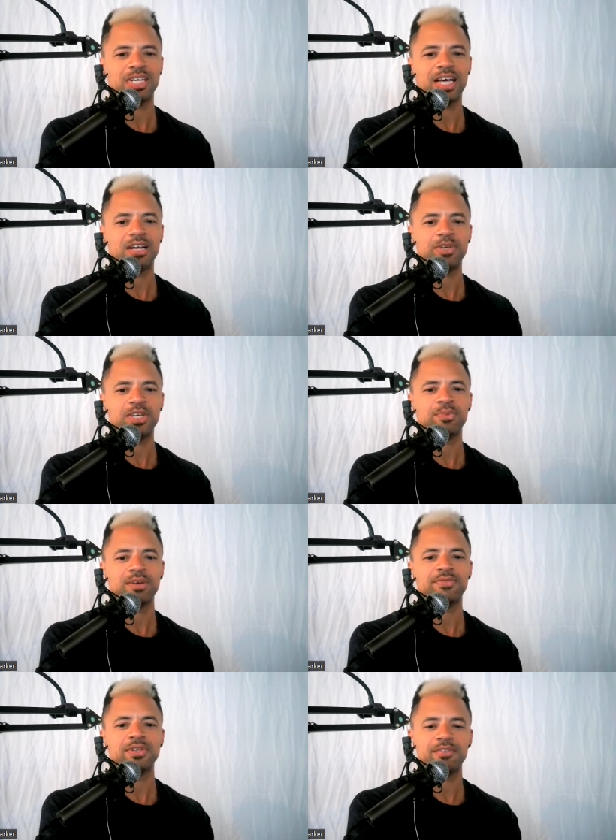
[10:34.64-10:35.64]
A lot of people
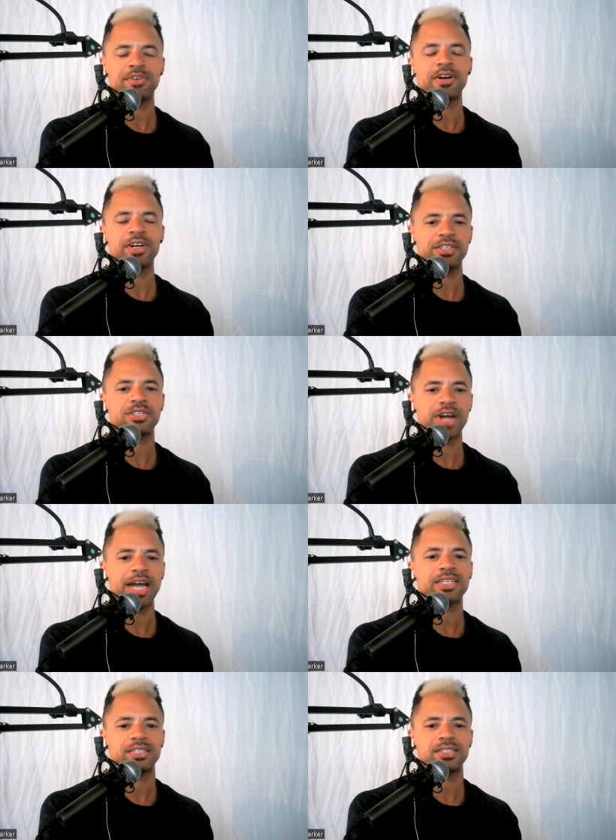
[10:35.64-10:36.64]
I feel are very
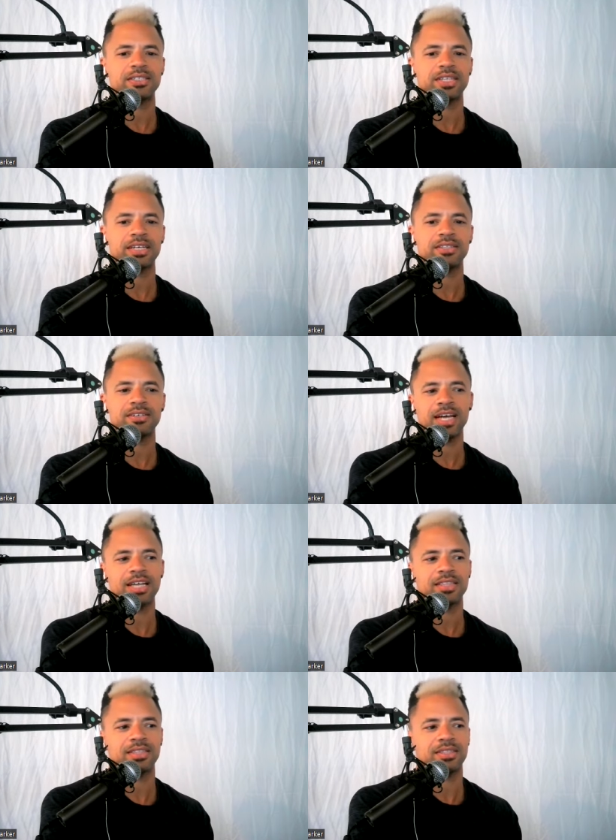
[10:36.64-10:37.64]
distracted. Like they're
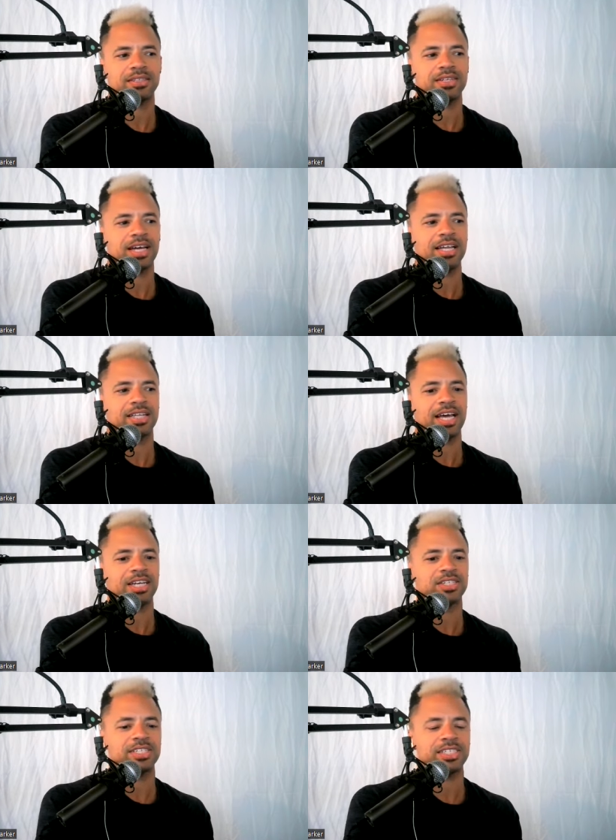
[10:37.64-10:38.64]
not they're not
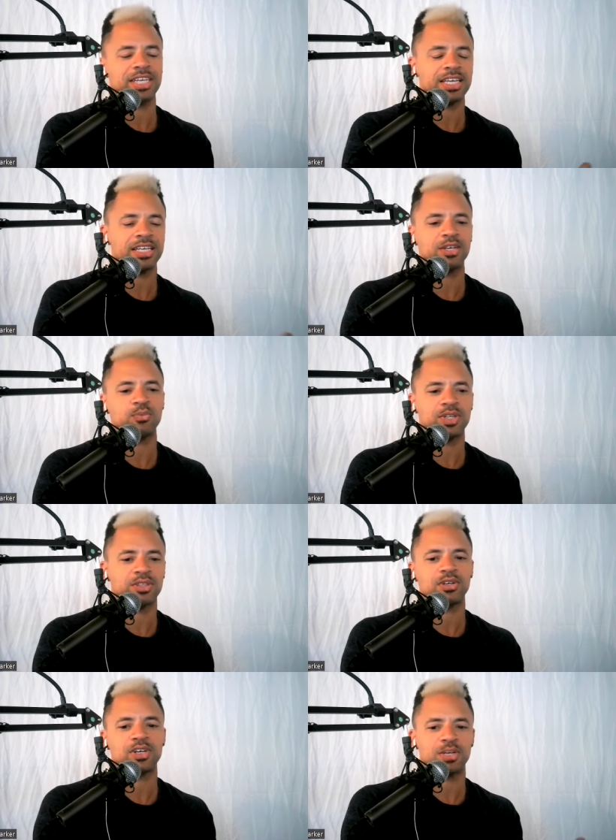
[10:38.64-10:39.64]
actually taking in what
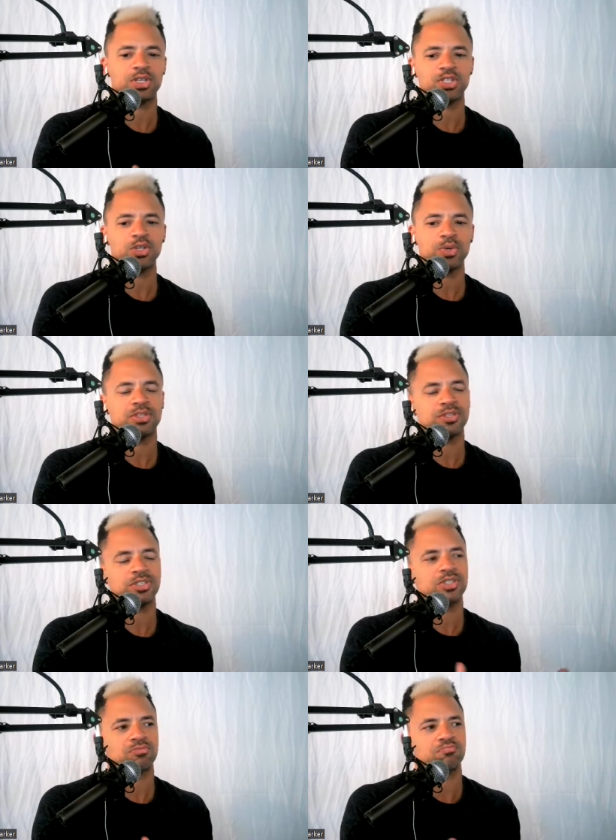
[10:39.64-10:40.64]
they're going to be doing. They're
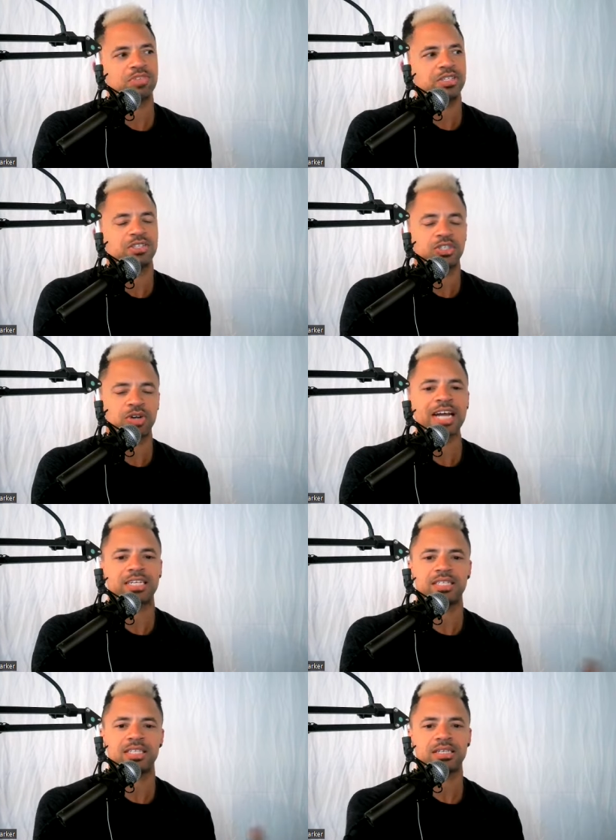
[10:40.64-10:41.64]
just being
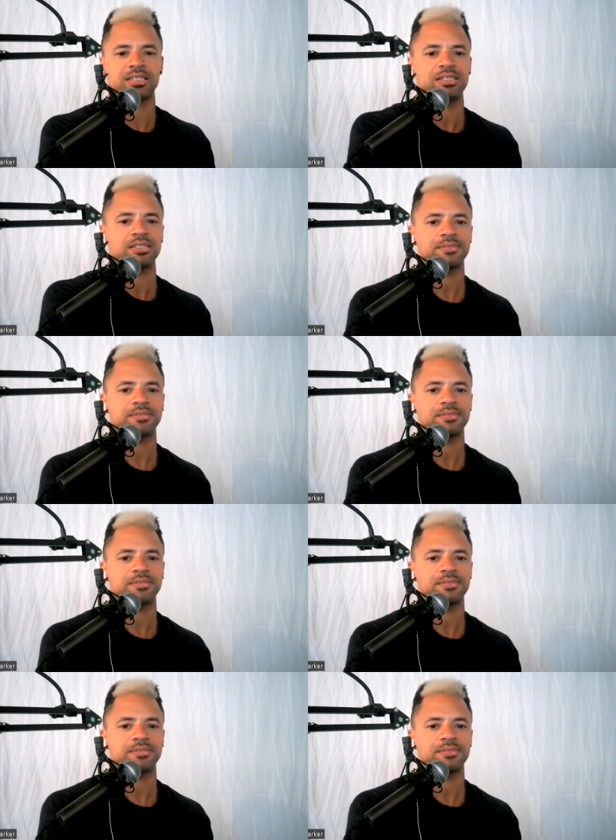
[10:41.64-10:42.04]
distracted there.